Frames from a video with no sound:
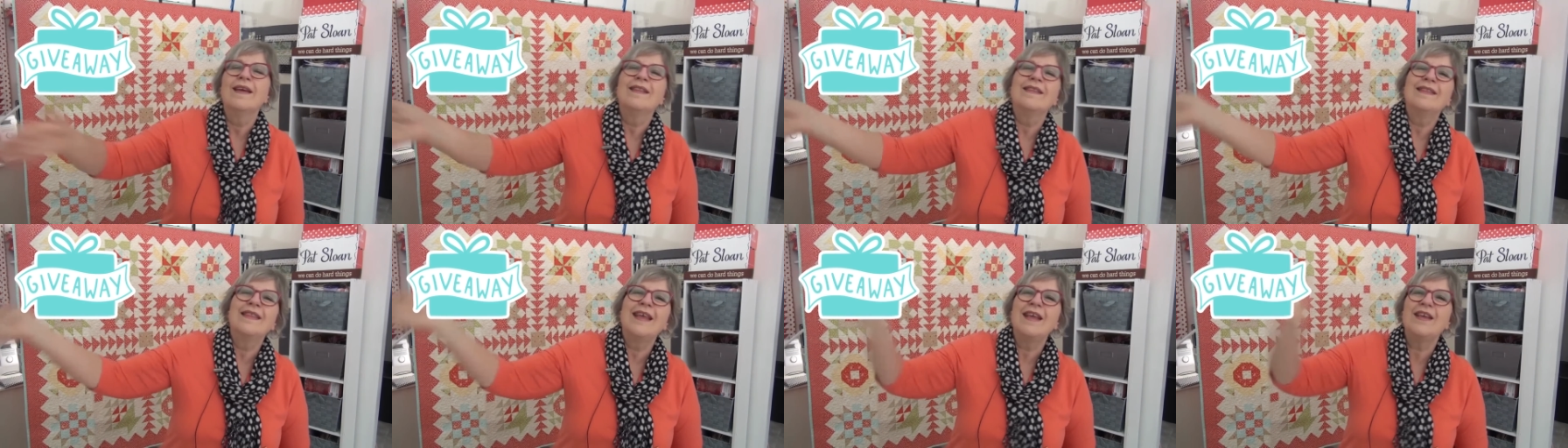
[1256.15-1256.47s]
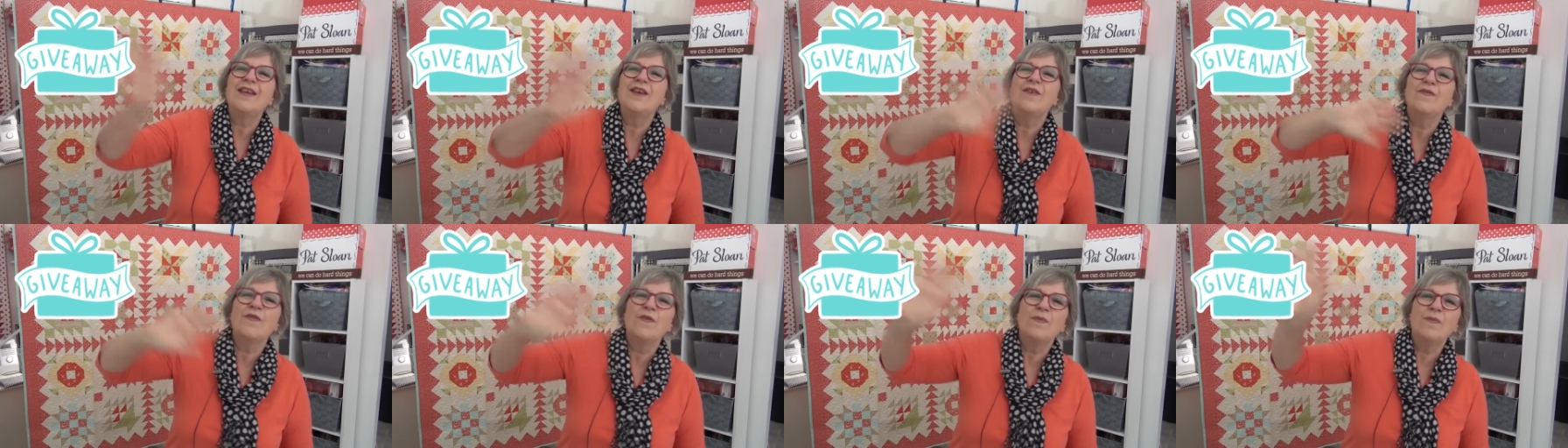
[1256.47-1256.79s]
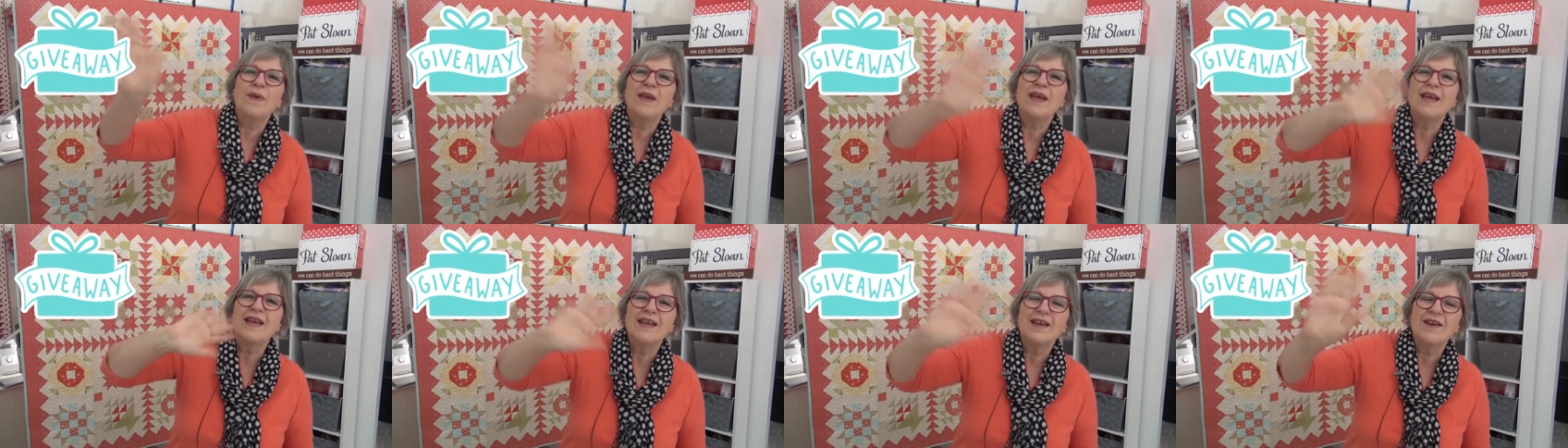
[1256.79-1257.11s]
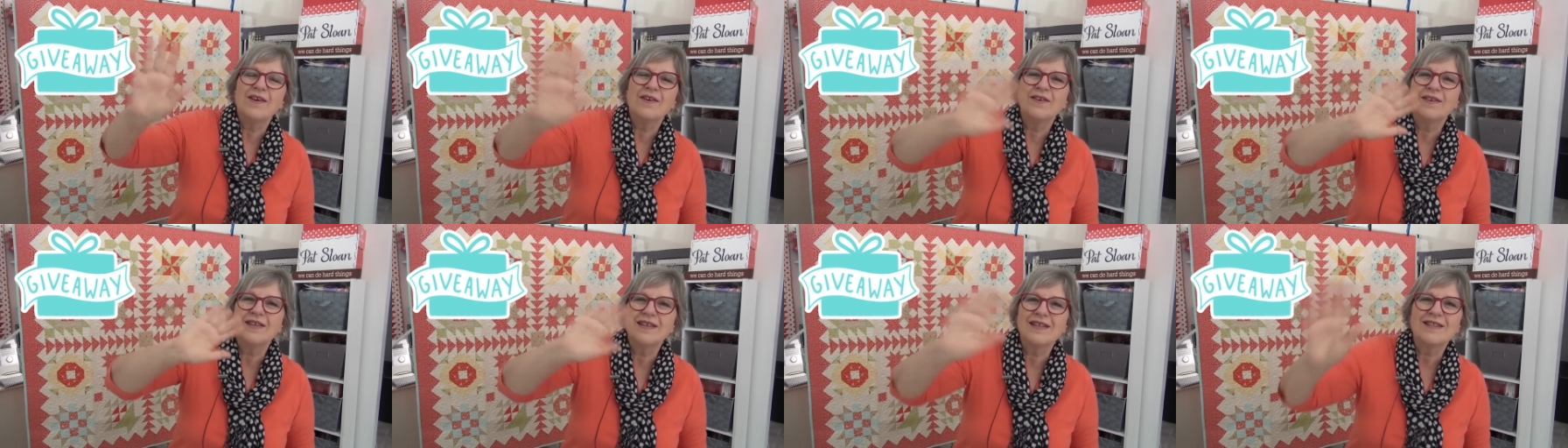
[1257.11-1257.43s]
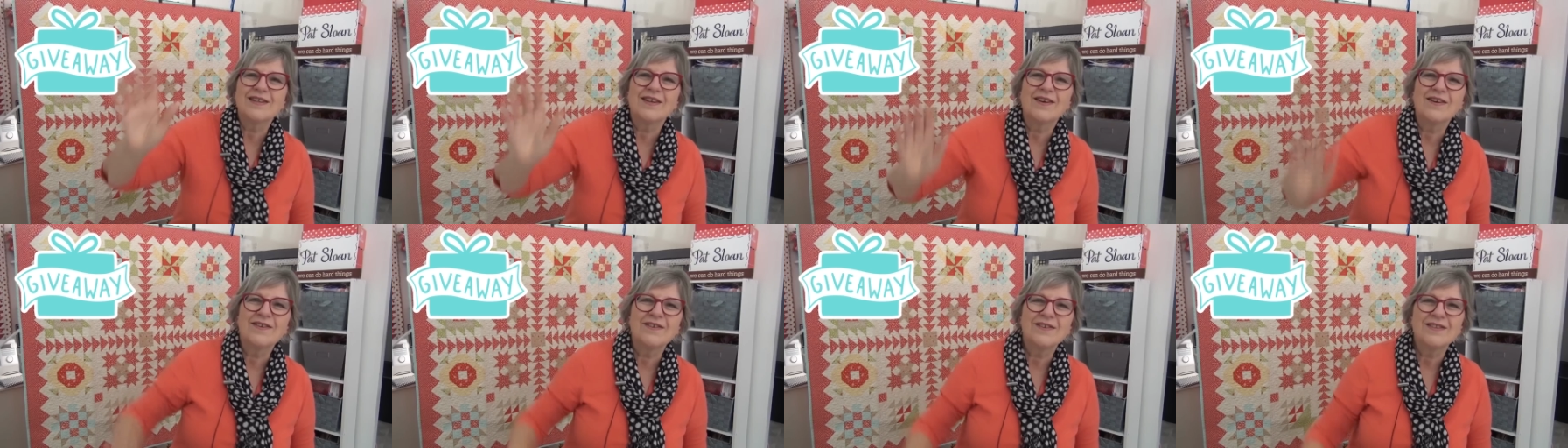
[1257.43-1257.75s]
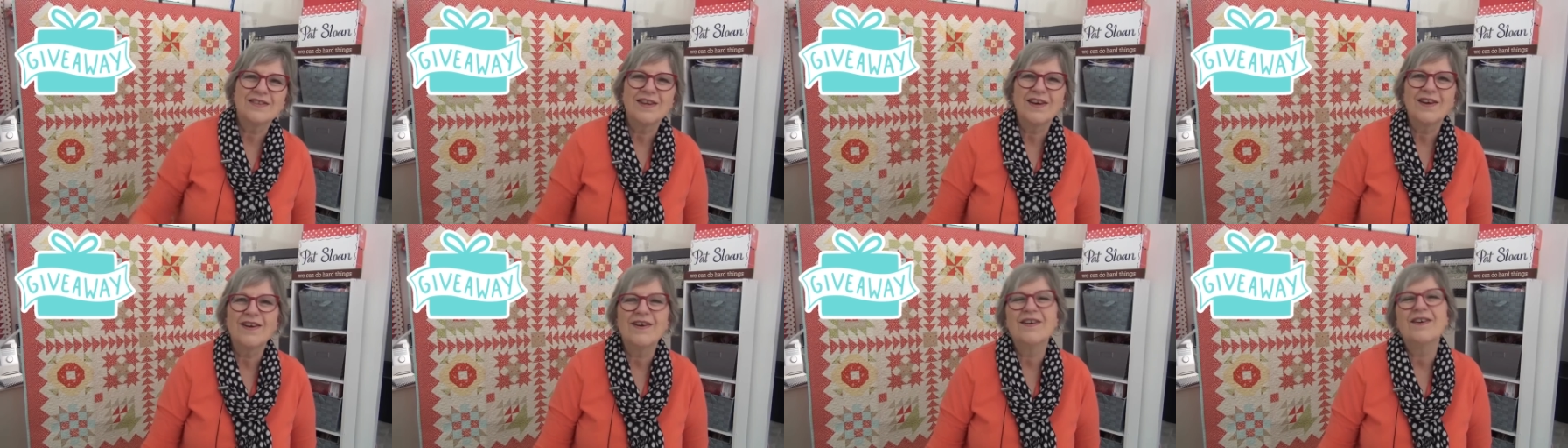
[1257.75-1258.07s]
Thank you for being here in the Sloan
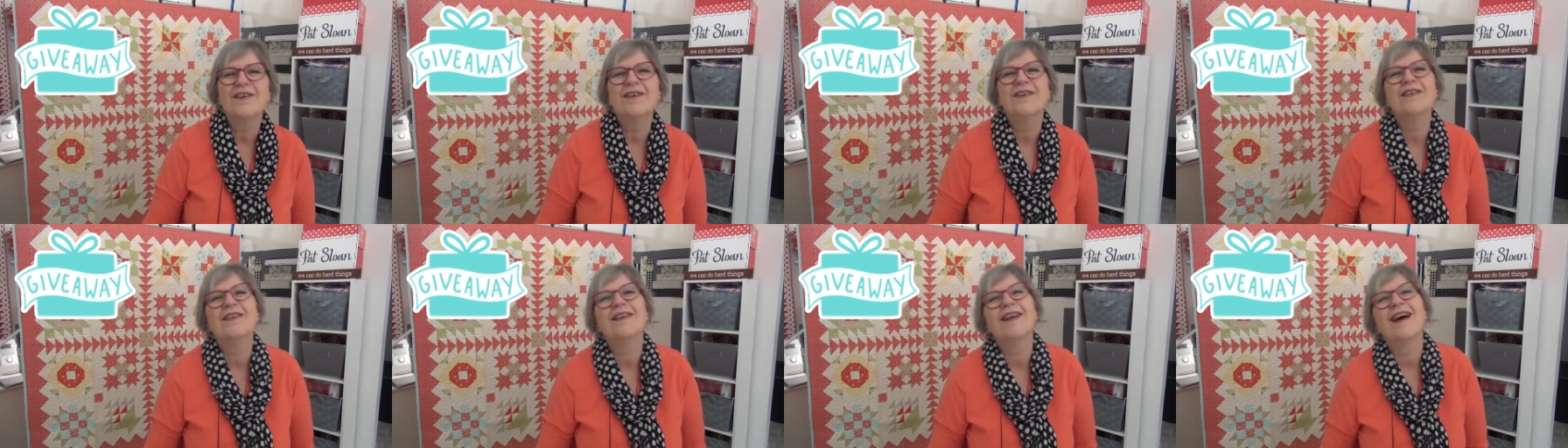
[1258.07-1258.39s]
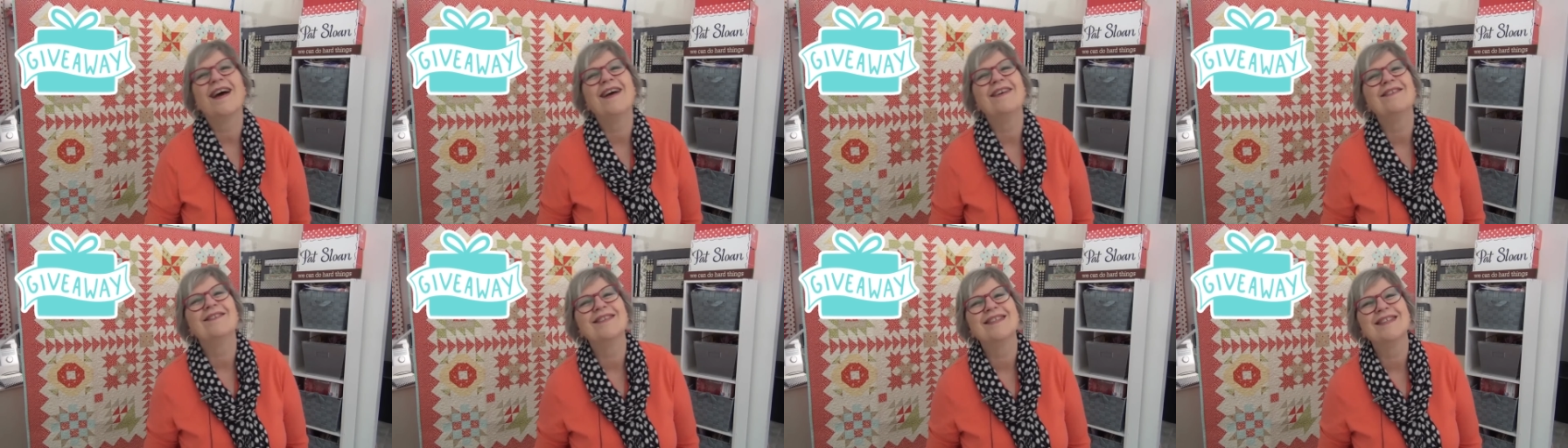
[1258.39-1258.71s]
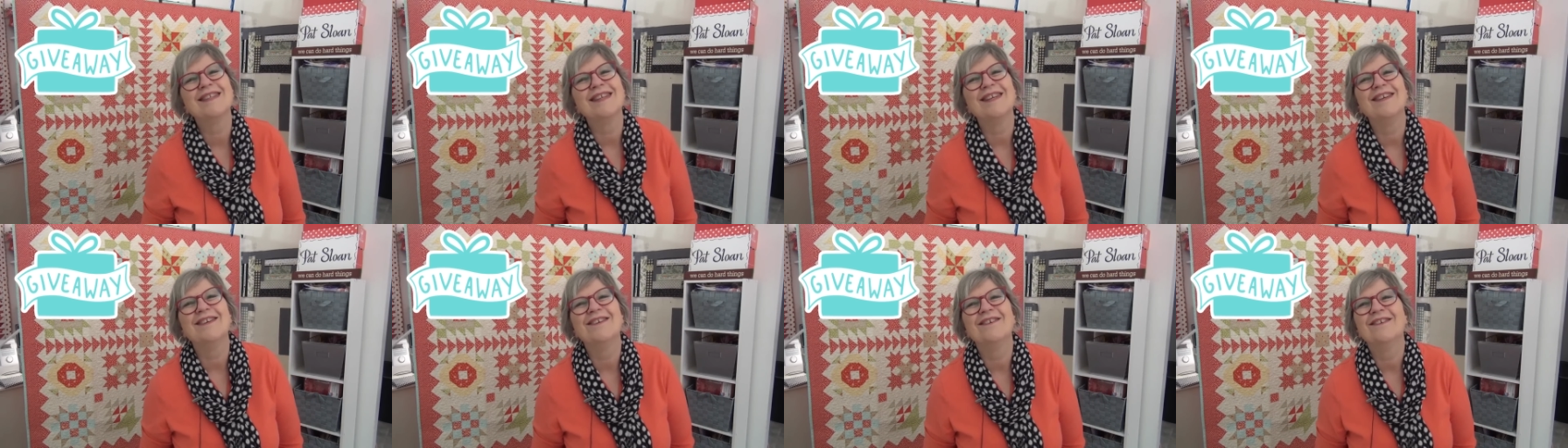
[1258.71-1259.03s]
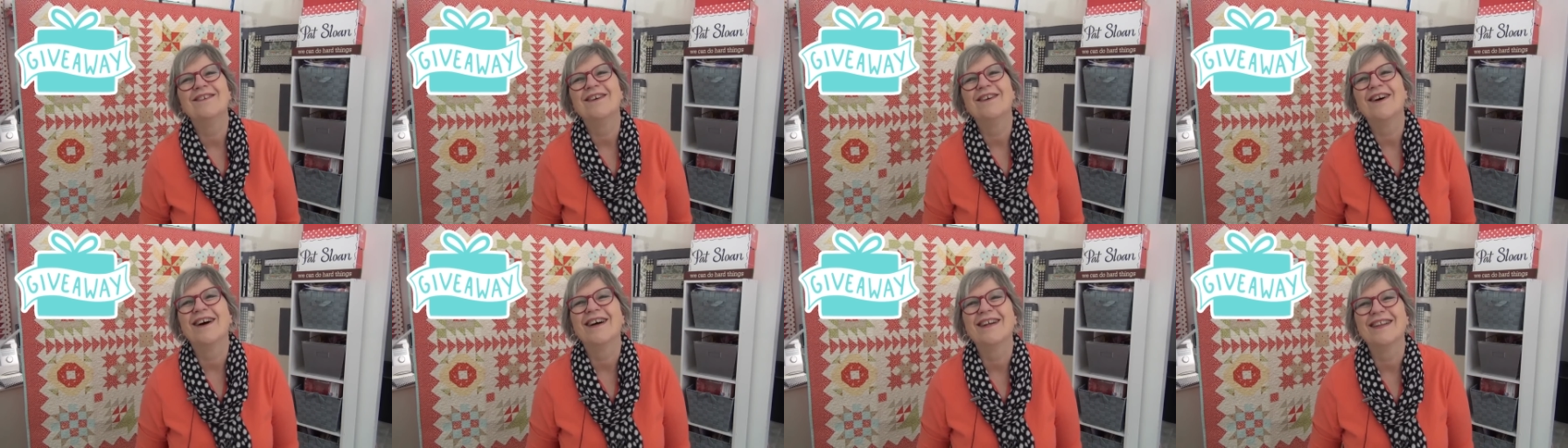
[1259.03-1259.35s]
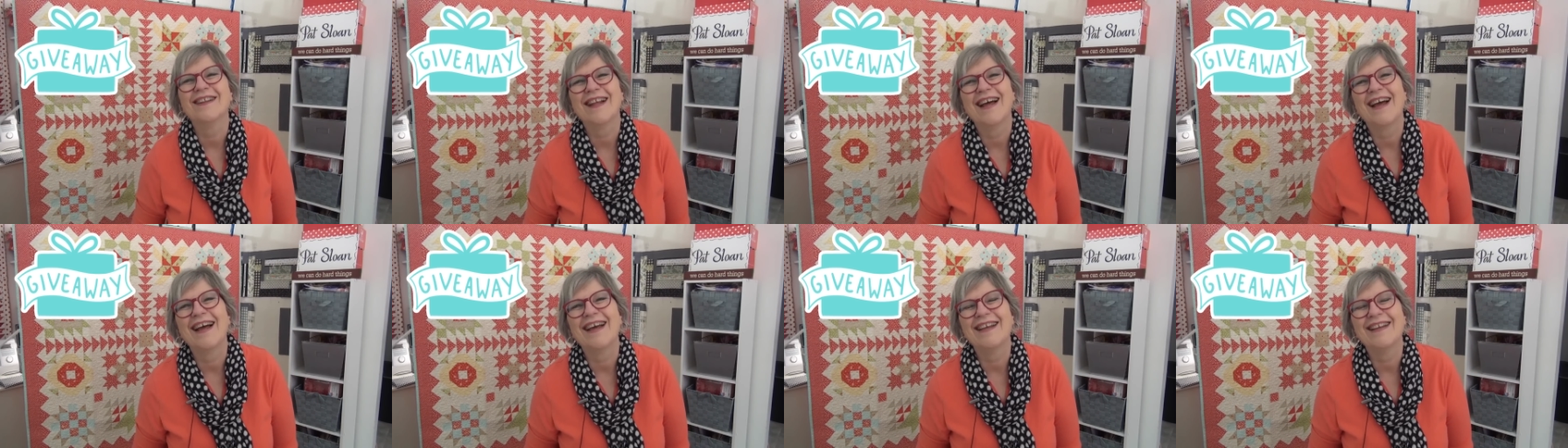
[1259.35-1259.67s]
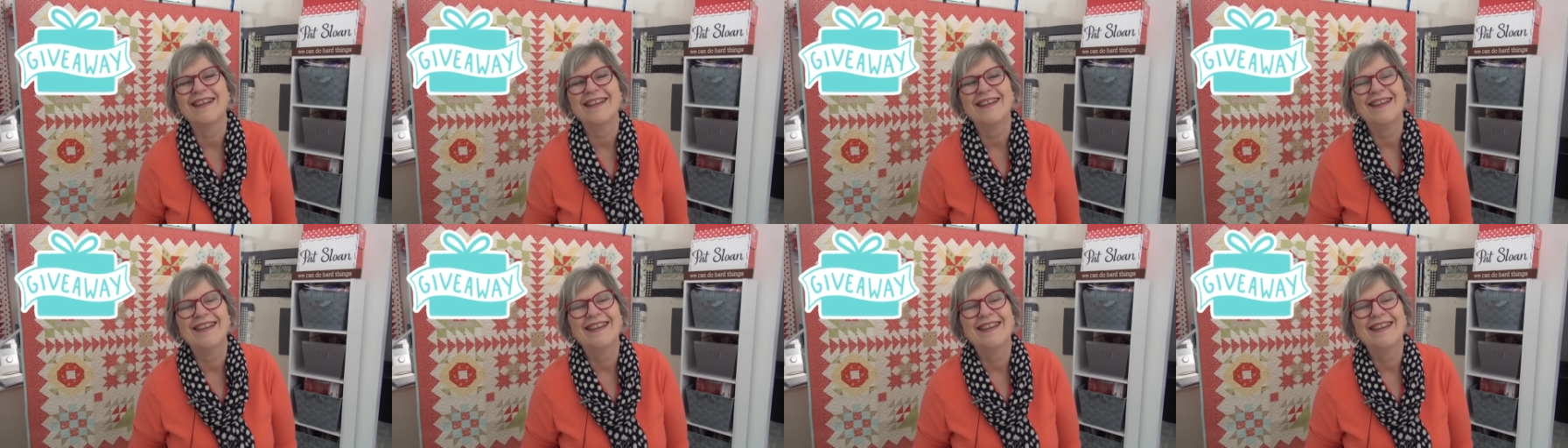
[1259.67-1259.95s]
Zone. I will see you online.